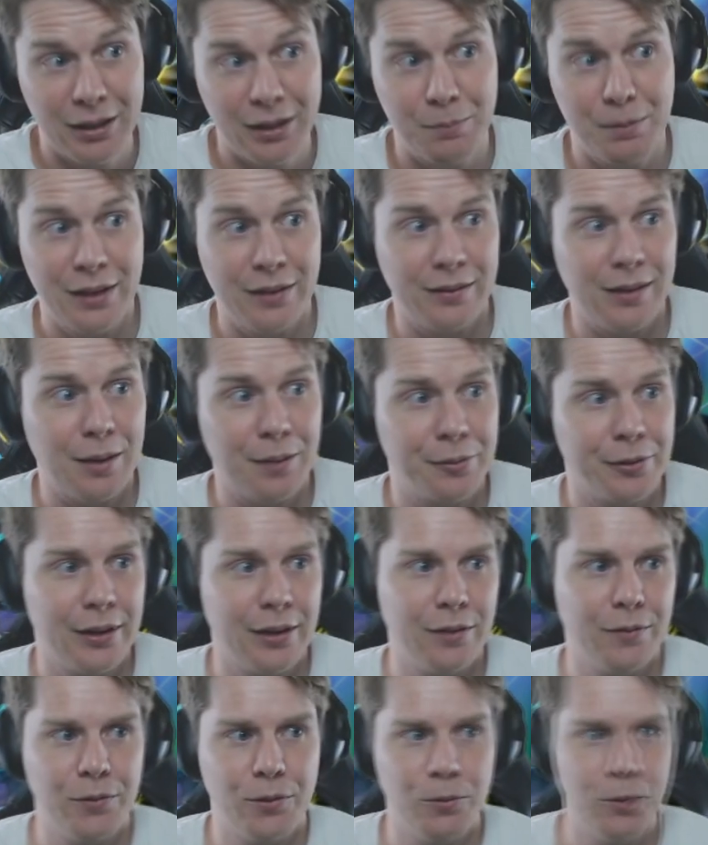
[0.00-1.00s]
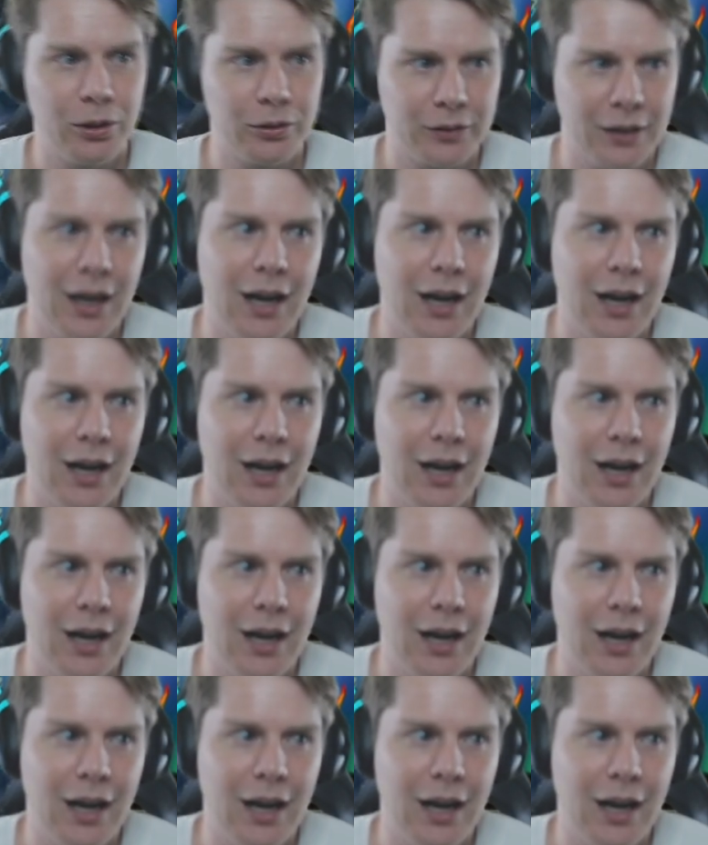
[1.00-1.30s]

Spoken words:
the biggest upset of the World